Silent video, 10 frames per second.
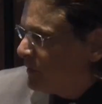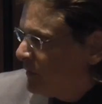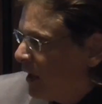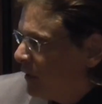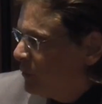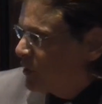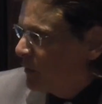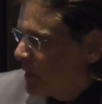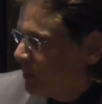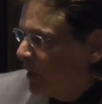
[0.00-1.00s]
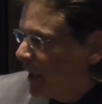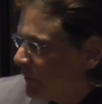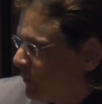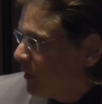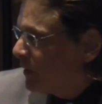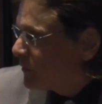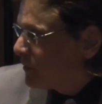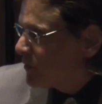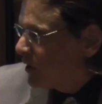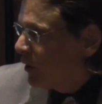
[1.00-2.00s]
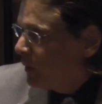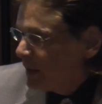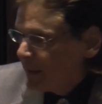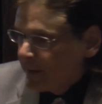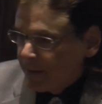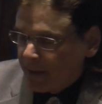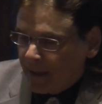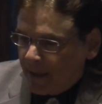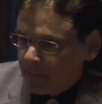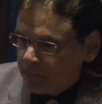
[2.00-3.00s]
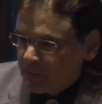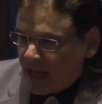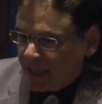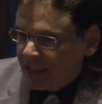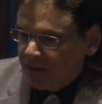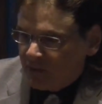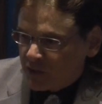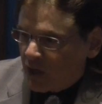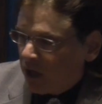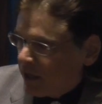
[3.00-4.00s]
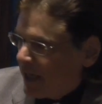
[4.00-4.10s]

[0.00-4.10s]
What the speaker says: of who's going to be playing for us. So I give us all